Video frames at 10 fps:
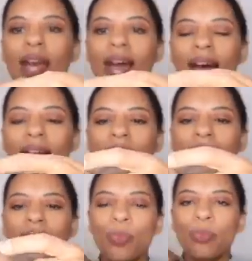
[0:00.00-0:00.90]

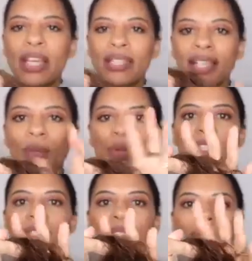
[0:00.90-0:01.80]
And basically what
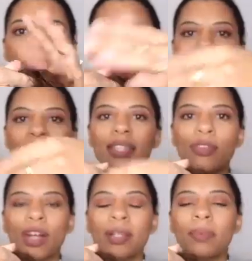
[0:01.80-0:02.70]
the lace in
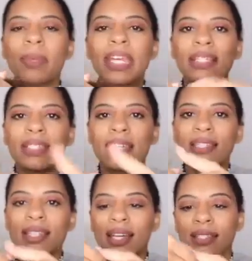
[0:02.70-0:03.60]
the front means
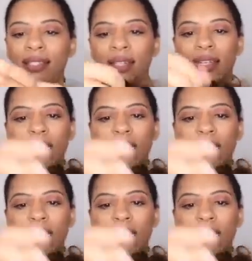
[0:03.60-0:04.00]
is that,